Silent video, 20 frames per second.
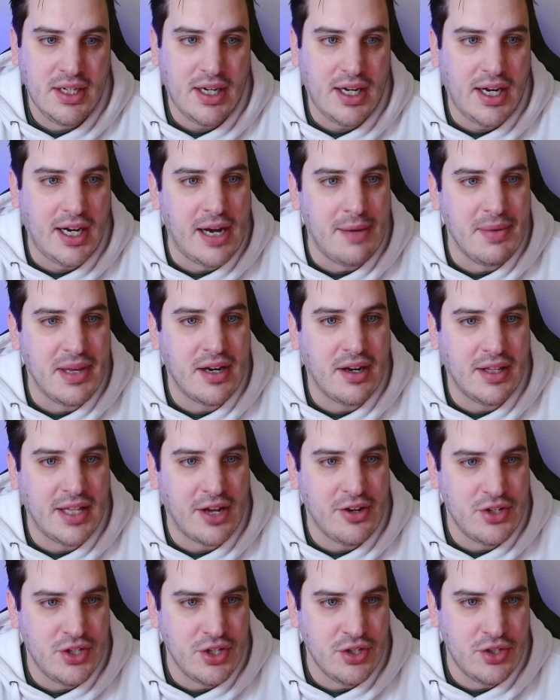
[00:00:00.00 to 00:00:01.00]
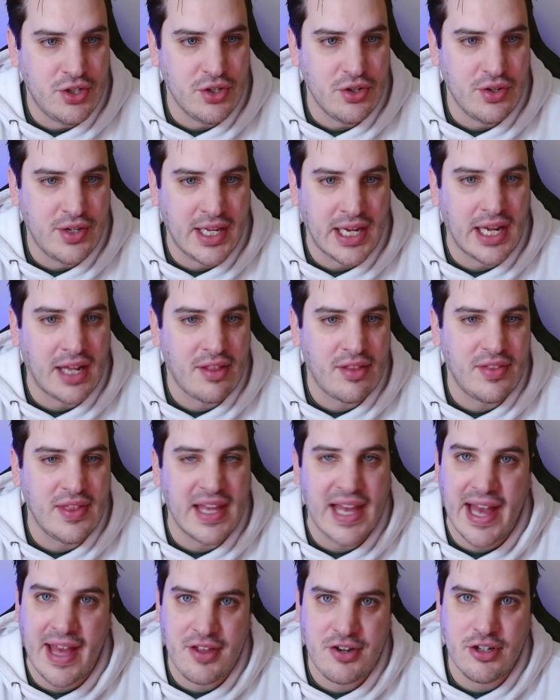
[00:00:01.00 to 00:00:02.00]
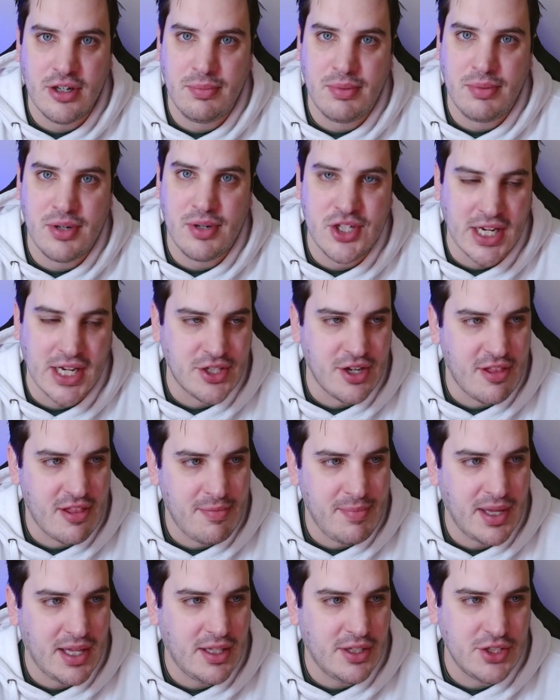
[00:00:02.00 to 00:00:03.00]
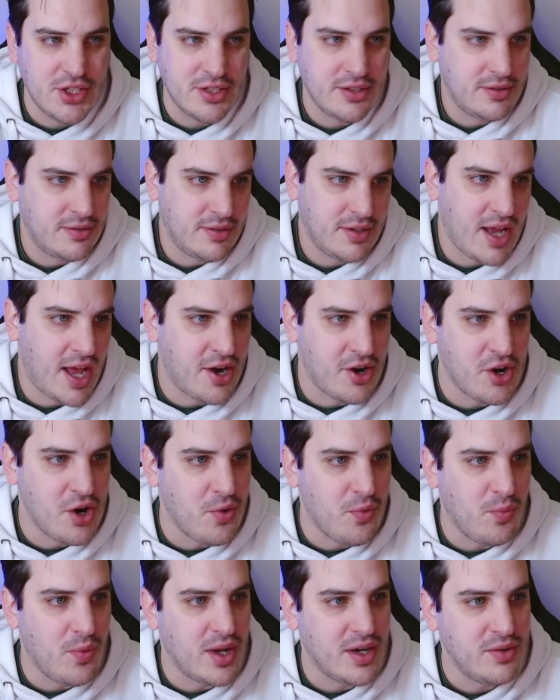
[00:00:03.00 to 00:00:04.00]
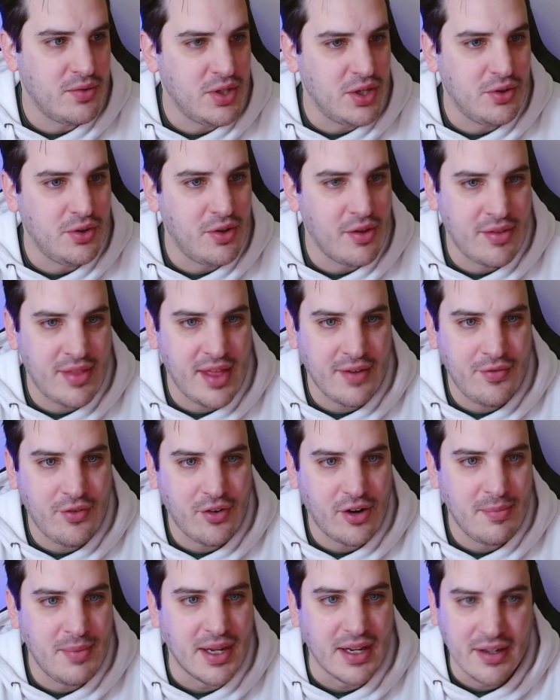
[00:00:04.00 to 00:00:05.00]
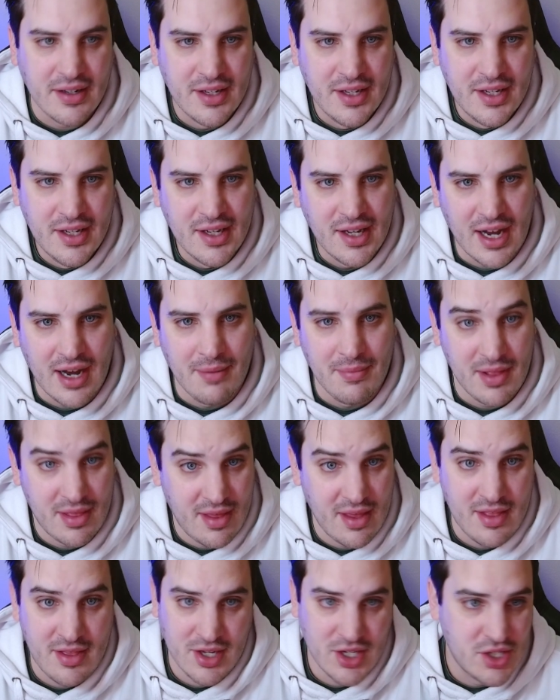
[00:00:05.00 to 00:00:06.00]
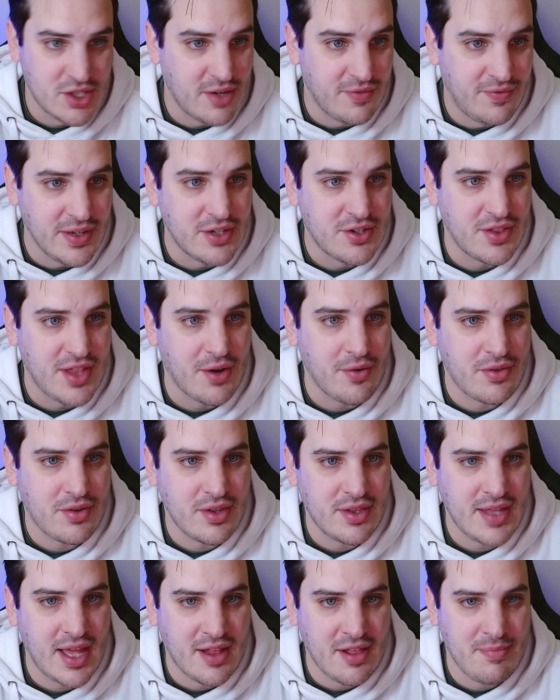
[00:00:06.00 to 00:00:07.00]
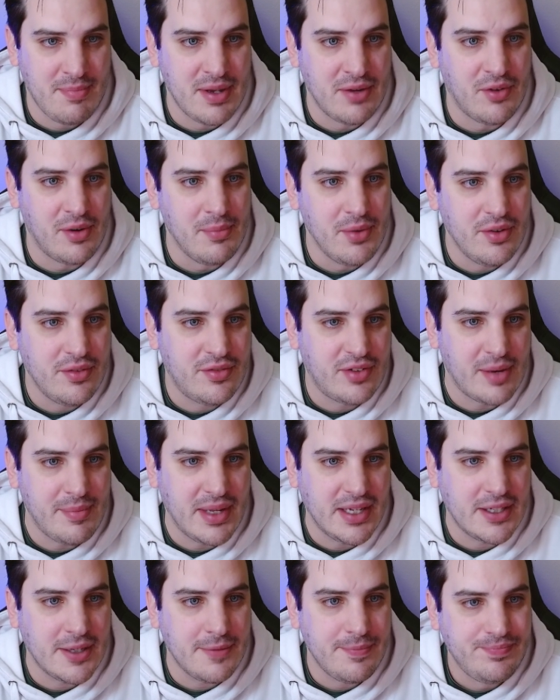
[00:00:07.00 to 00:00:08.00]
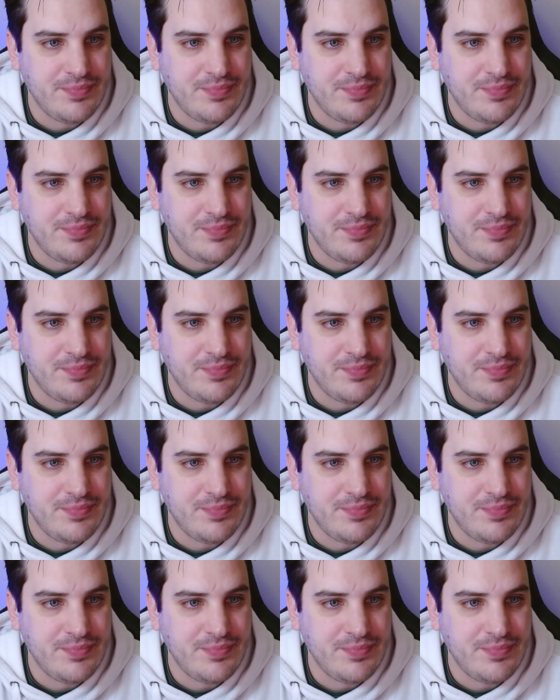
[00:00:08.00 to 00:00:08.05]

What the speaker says: It allowed you to cast the astral projection spell. Just I don't know what you'd use that for, but it's just a feature that has been removed from it.